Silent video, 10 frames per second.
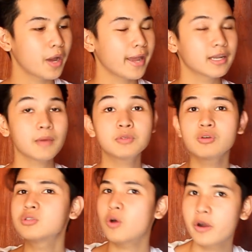And I'm so
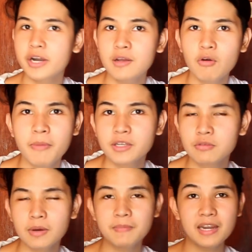sorry kung medyo
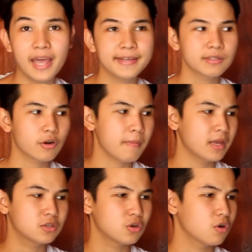mabilis or
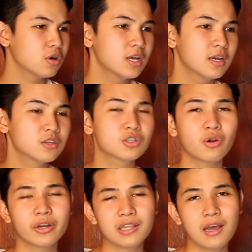medyo
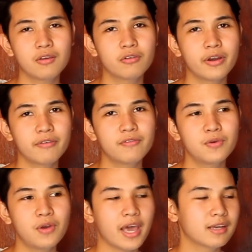short ng yung
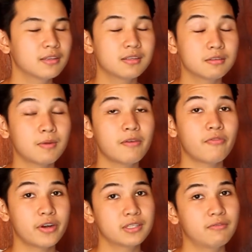review. Like, this is my
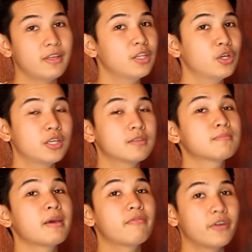first video, this is
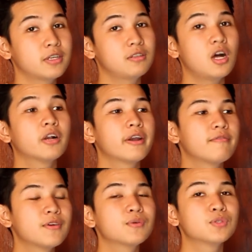my first doll
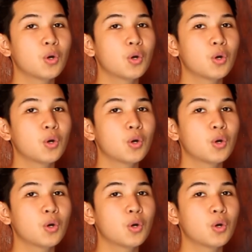review.